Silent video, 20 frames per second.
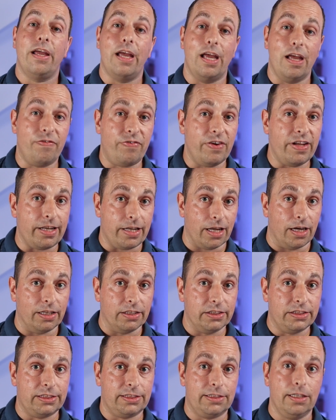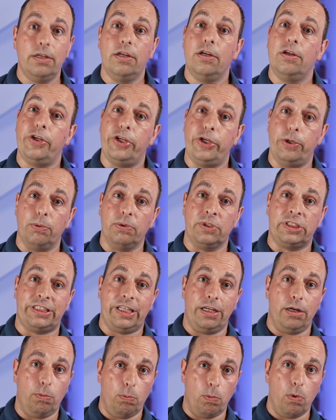If it does, you will
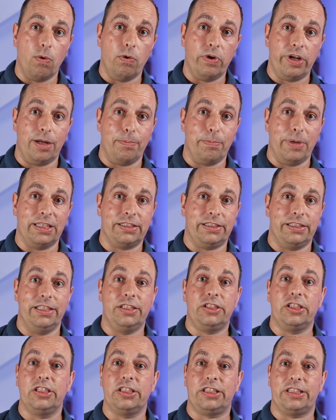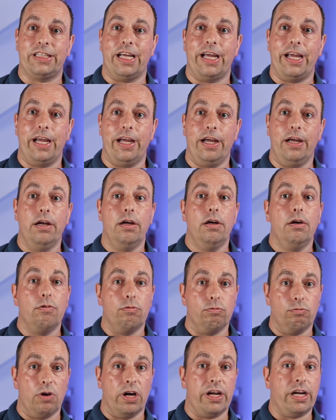see a warning message saying
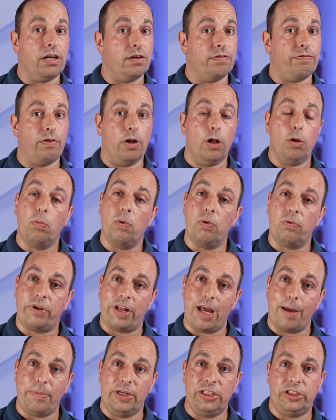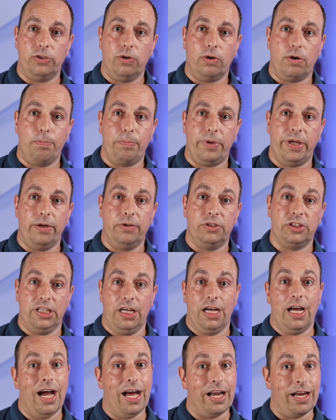running the file will damage your
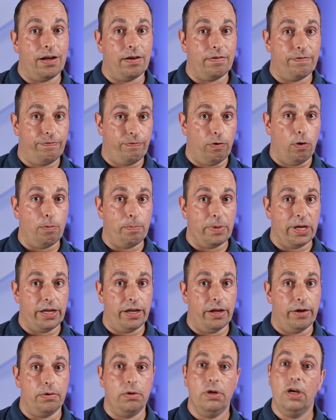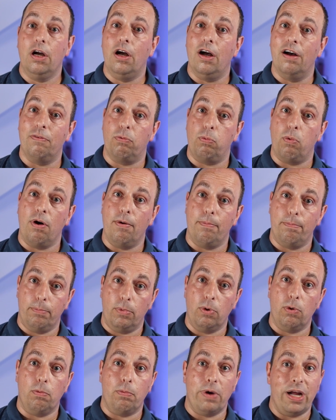computer and informing you of what
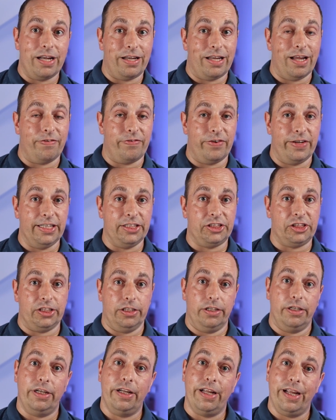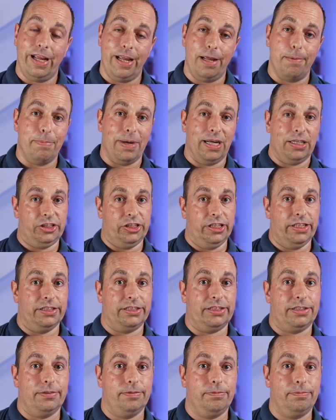malware definition it
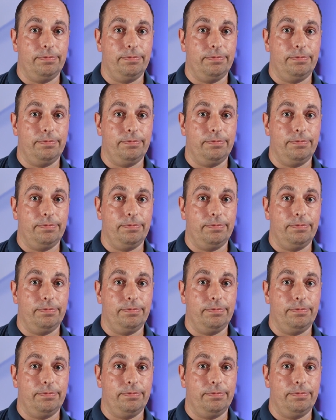matches.